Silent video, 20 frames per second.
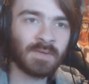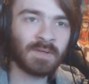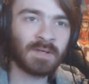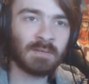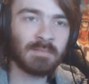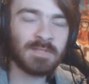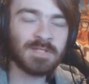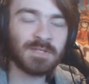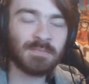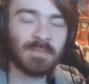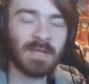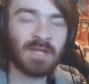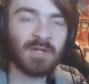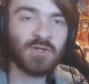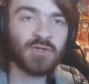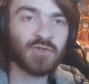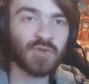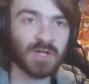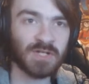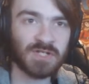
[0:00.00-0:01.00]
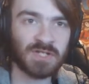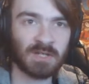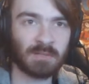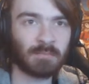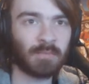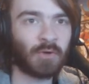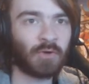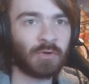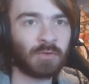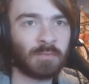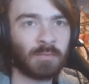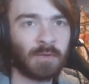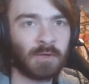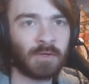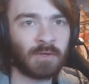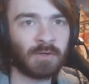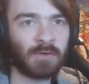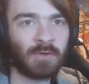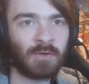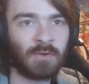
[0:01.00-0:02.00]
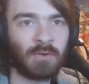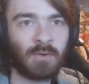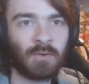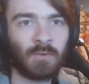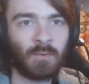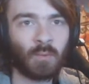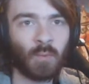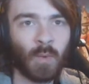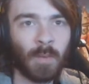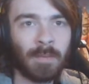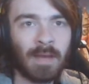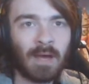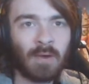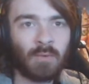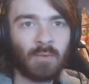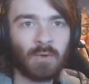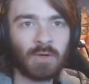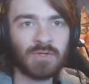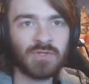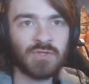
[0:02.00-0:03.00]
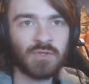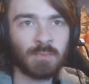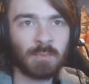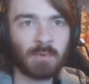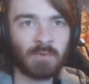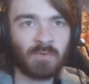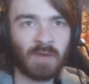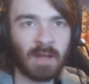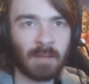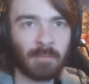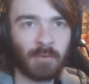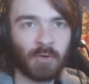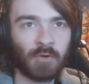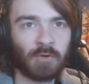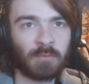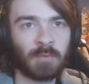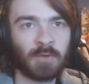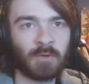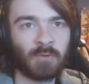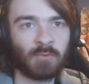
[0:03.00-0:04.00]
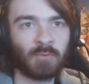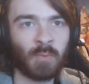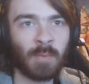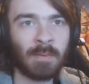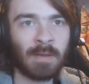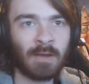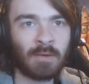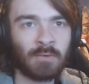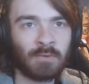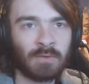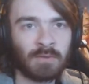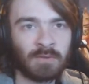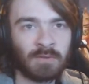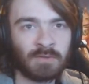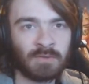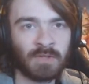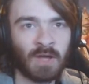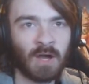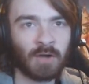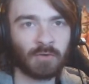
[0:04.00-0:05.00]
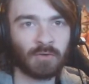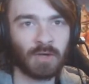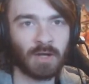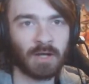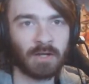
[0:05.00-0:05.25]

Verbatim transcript: Give me some interesting Pokemon. Whip out a super rare Pokemon. Whip out Darkrai.